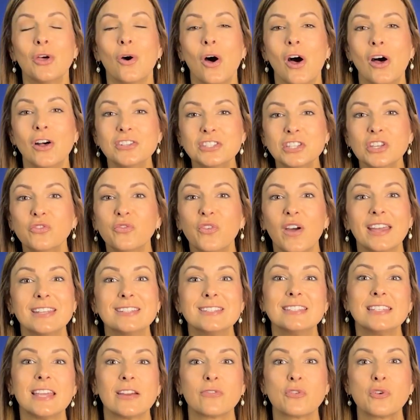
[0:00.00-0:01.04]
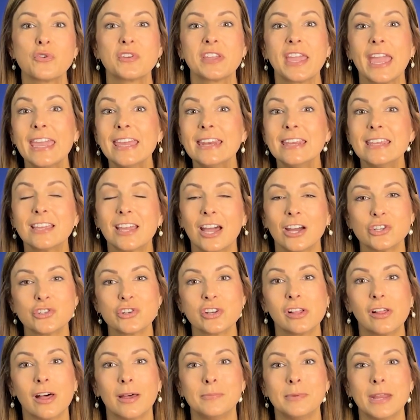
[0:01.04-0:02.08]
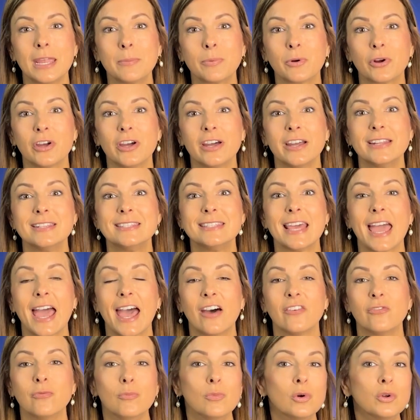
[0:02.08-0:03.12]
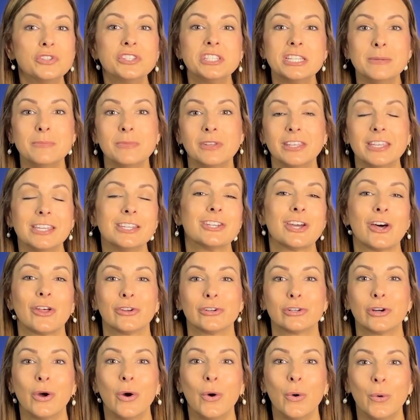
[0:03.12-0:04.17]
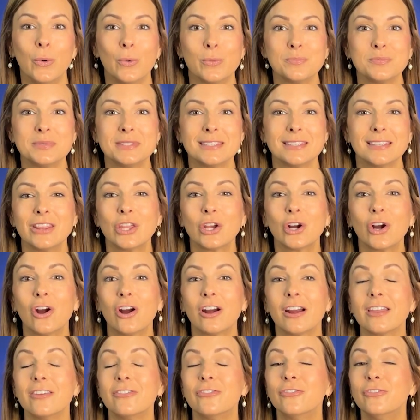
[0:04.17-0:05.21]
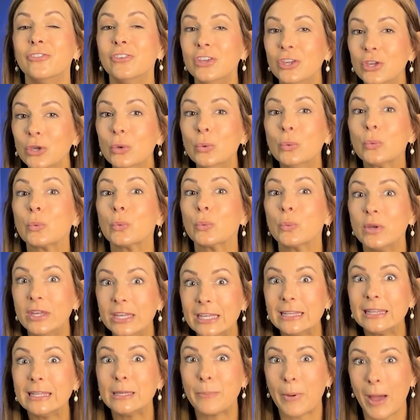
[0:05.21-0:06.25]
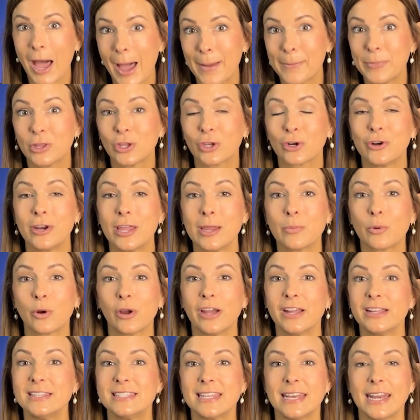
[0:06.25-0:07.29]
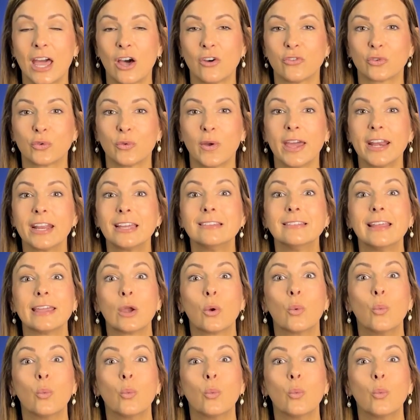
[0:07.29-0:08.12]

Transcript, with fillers: You'll also find several gated country club neighborhoods that have multi-million dollar homes. There are a few really popular neighborhoods in Alpharetta, like